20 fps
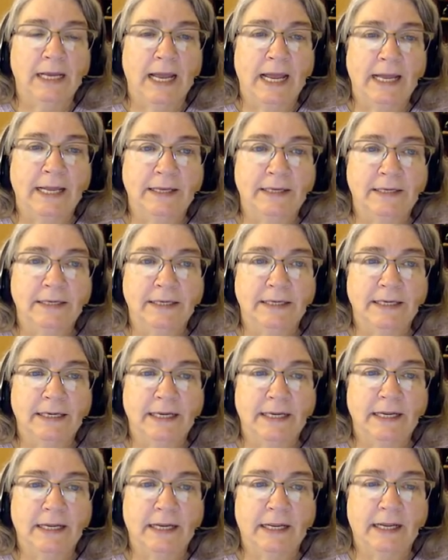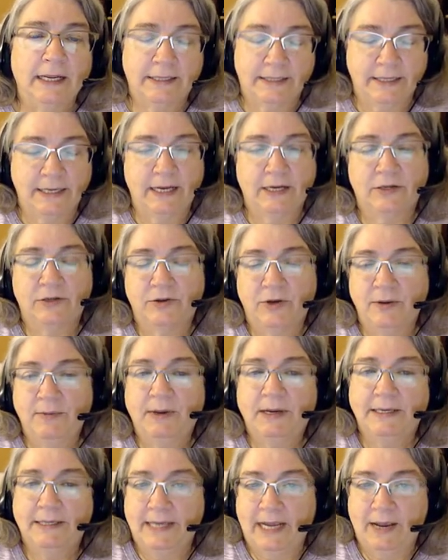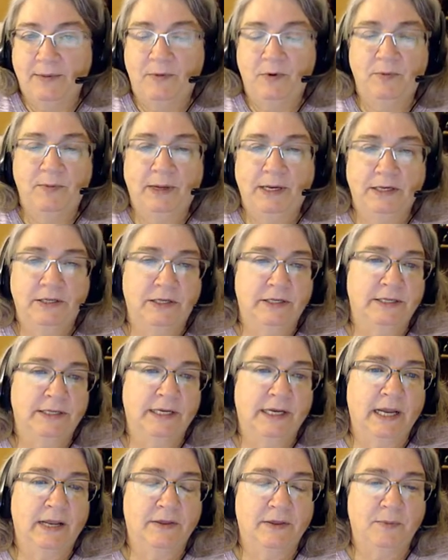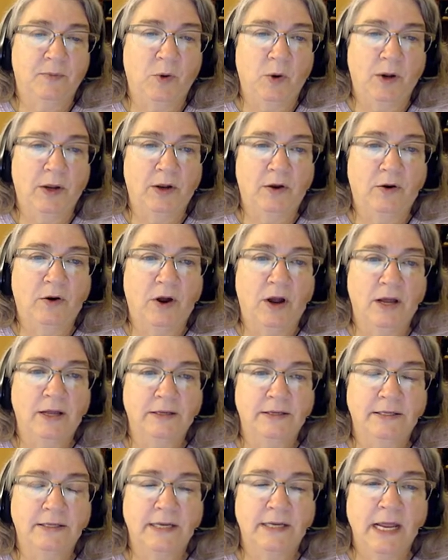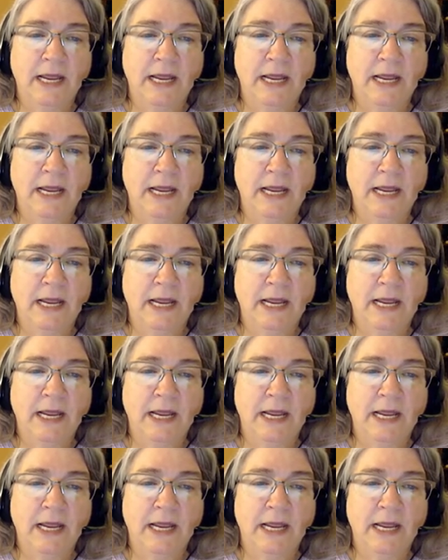and it's an extreme example, but it's just to get the point across.